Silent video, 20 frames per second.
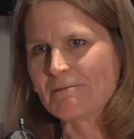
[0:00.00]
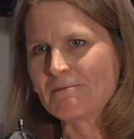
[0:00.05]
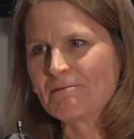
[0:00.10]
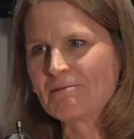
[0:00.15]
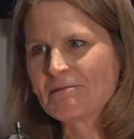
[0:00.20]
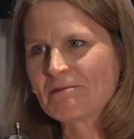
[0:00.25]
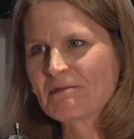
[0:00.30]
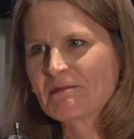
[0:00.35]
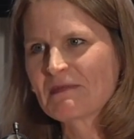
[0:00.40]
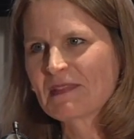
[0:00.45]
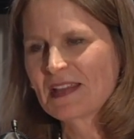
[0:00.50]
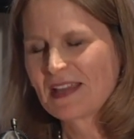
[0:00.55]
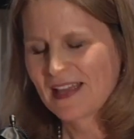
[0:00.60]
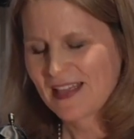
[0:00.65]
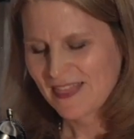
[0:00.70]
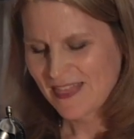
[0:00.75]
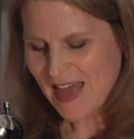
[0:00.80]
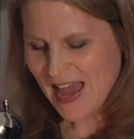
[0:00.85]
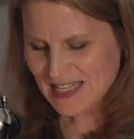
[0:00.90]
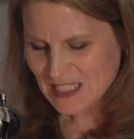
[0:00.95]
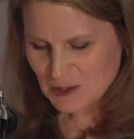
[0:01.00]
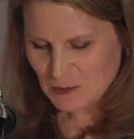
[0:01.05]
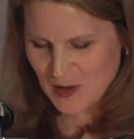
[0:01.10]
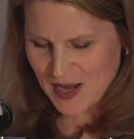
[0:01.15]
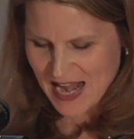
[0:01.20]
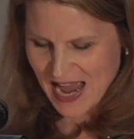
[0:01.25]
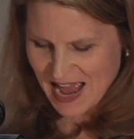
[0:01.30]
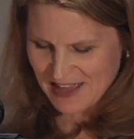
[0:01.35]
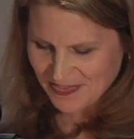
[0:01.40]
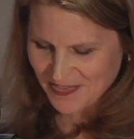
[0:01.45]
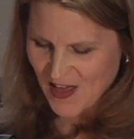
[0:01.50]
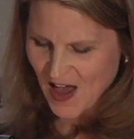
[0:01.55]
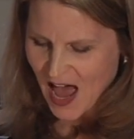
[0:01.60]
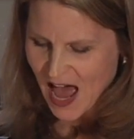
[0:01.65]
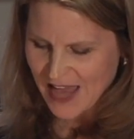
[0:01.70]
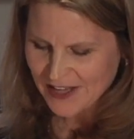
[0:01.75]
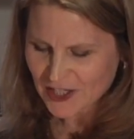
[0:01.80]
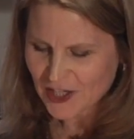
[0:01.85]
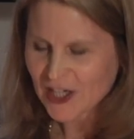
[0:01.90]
That's what I thought.